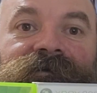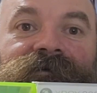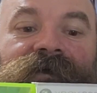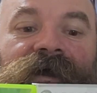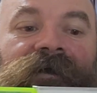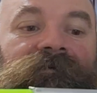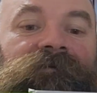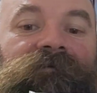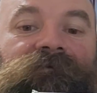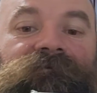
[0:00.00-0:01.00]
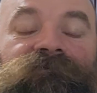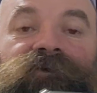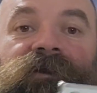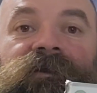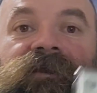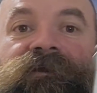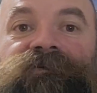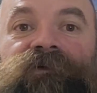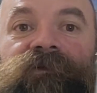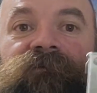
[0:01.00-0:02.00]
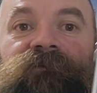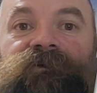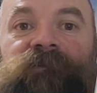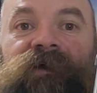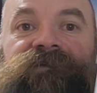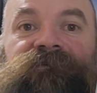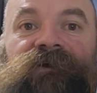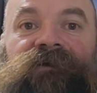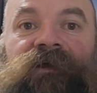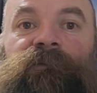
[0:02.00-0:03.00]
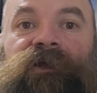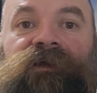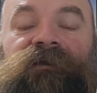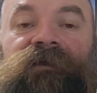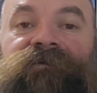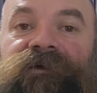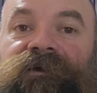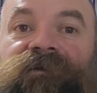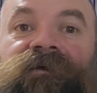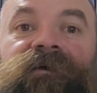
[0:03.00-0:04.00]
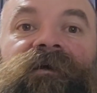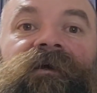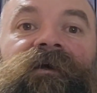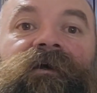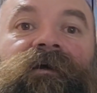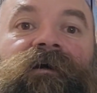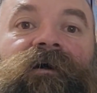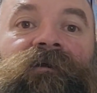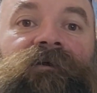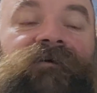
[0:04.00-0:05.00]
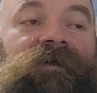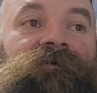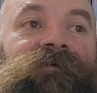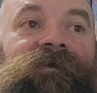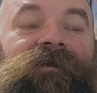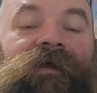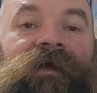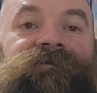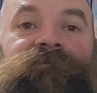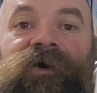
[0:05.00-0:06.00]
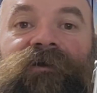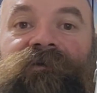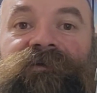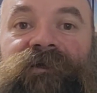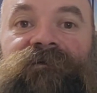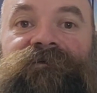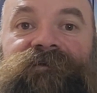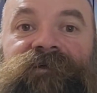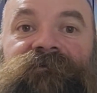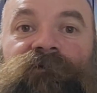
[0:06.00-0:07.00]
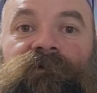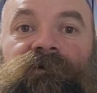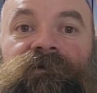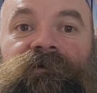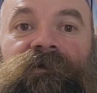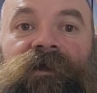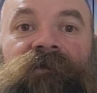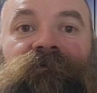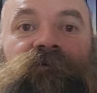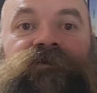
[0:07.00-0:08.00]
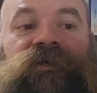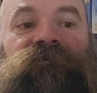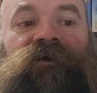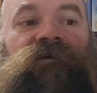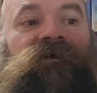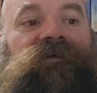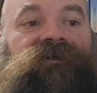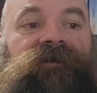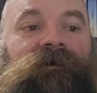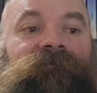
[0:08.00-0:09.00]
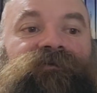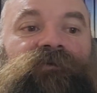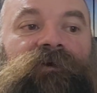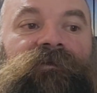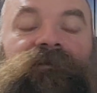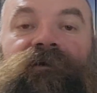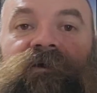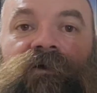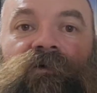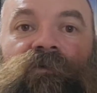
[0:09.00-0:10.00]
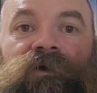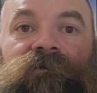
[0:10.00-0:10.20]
I really enjoyed the first Mass Effect. I played it a ton, unlocked everything, actually bought all the DLC for it, and the version I've got here actually comes with one of